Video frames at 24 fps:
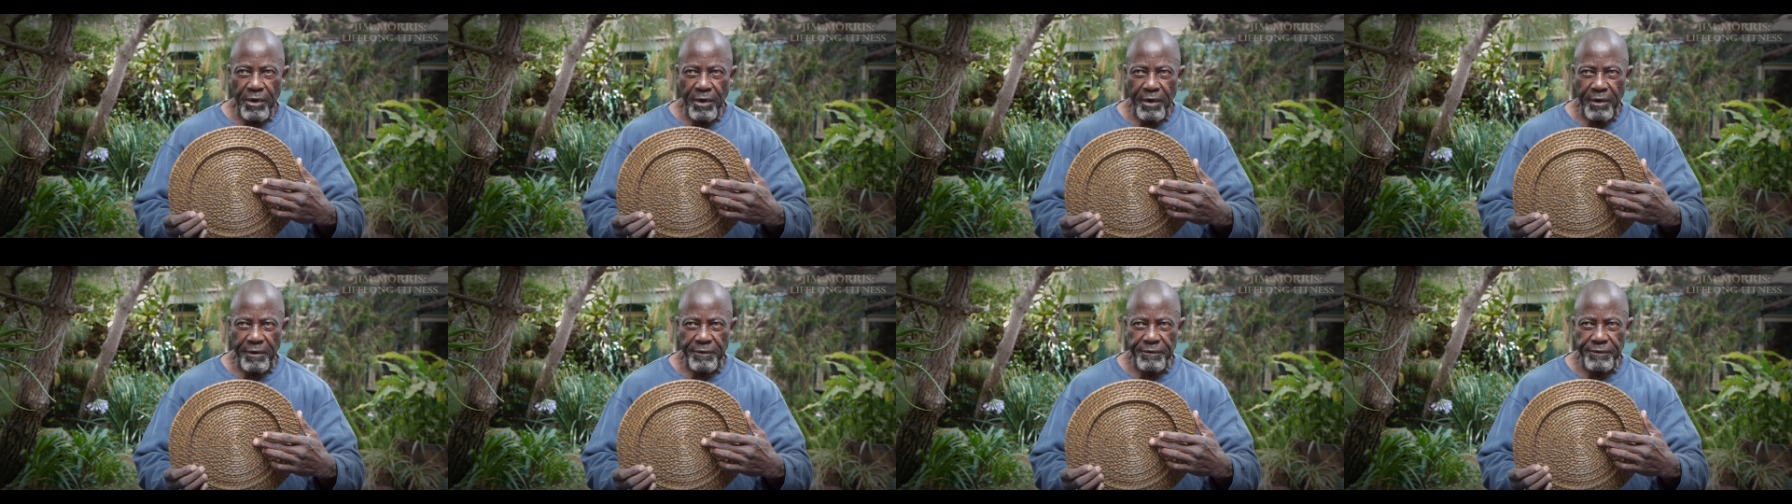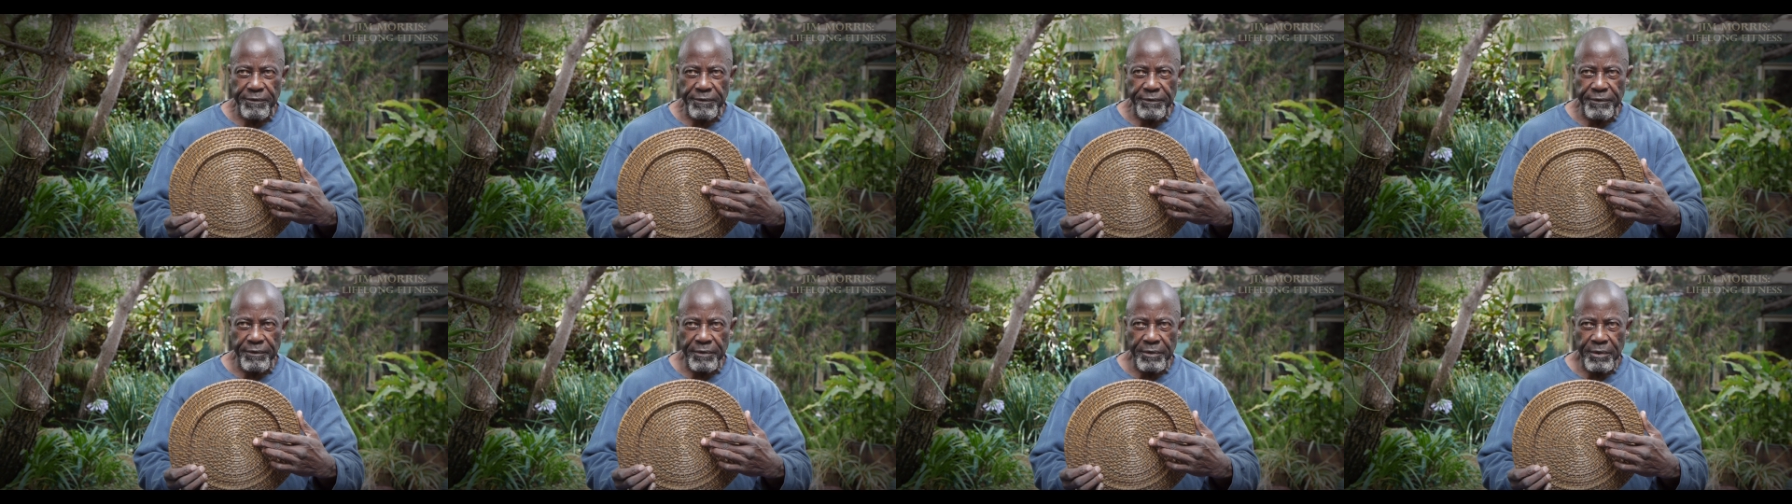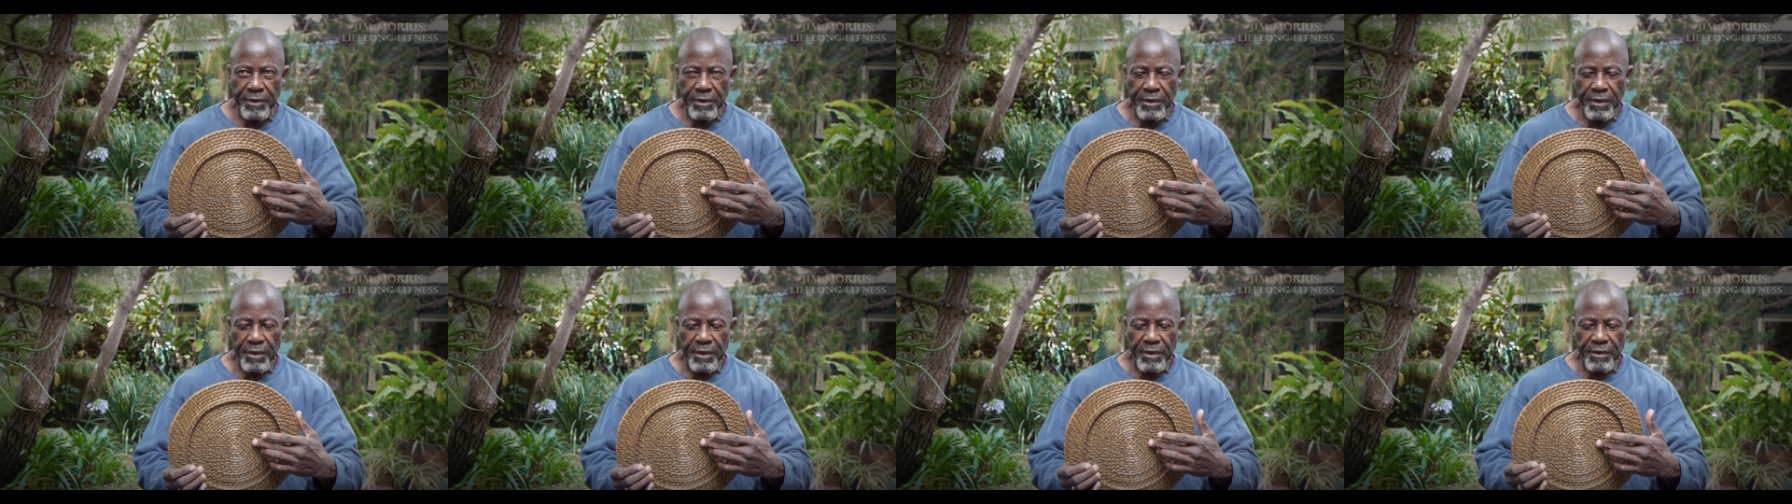off,
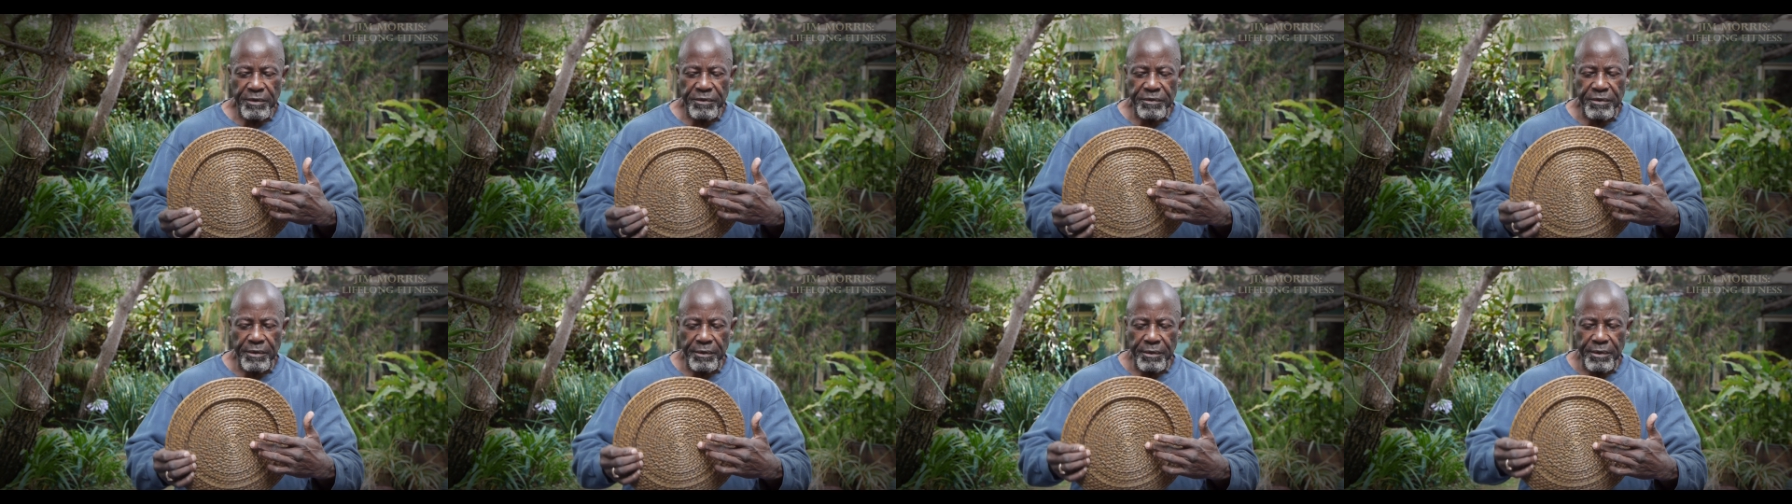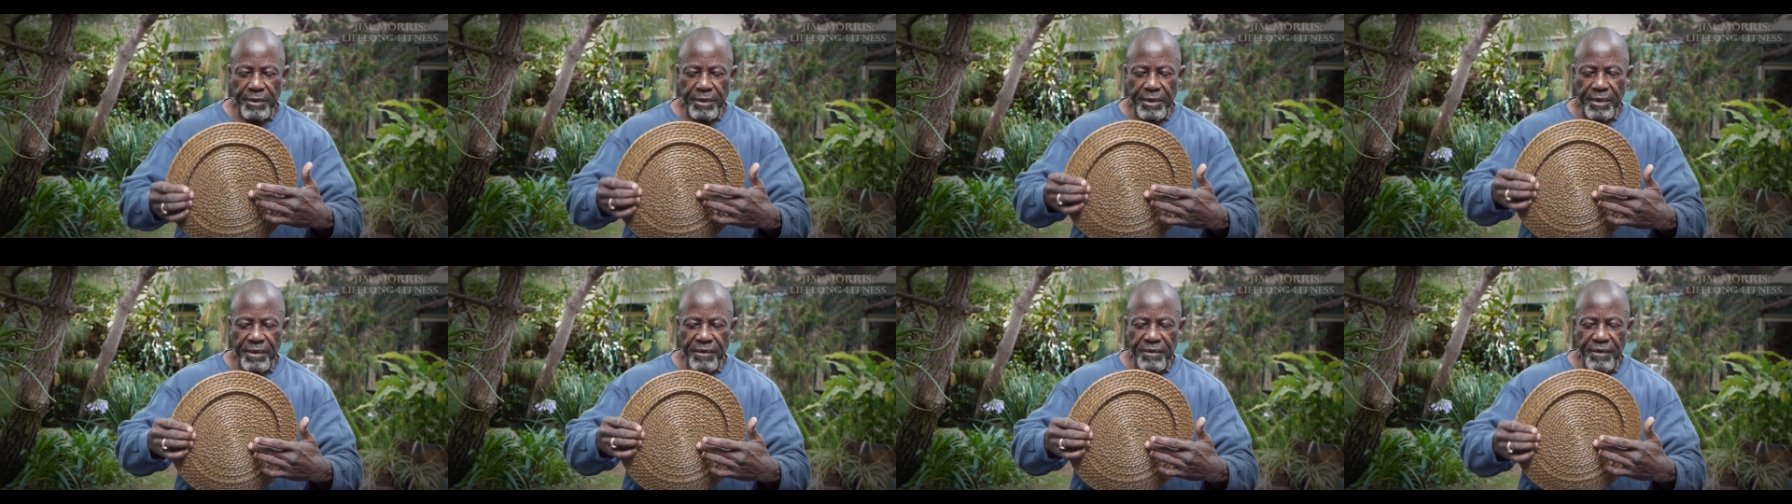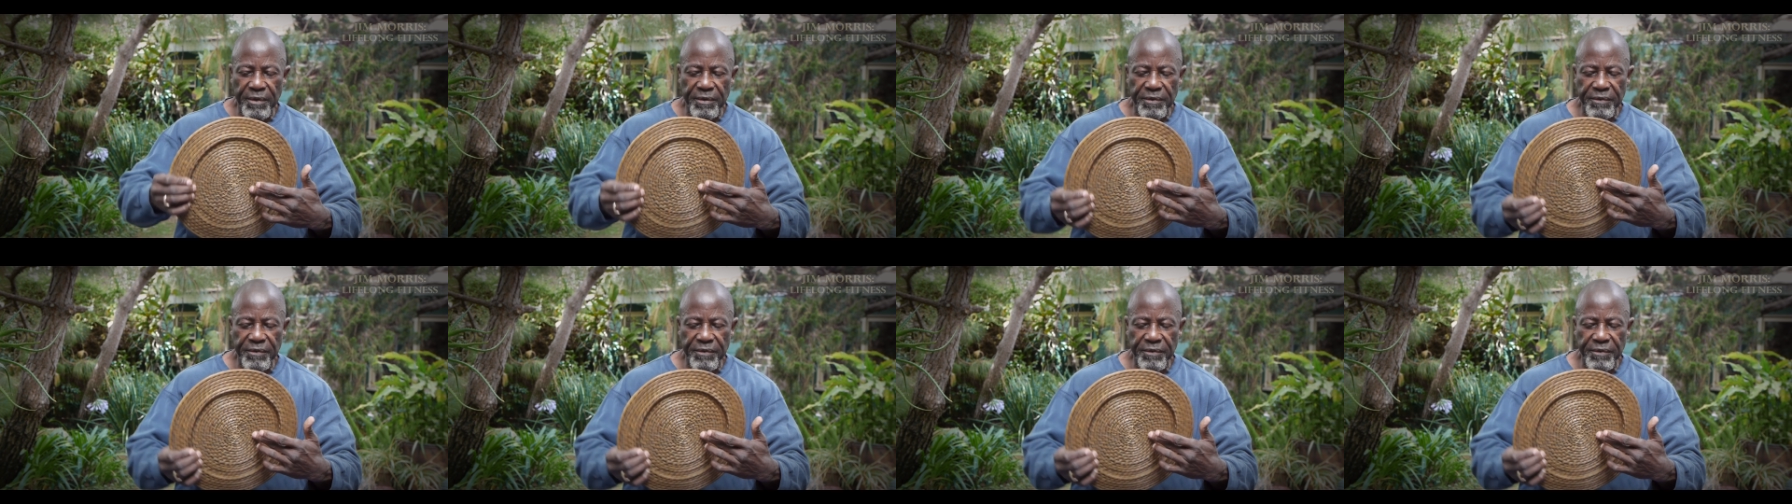so that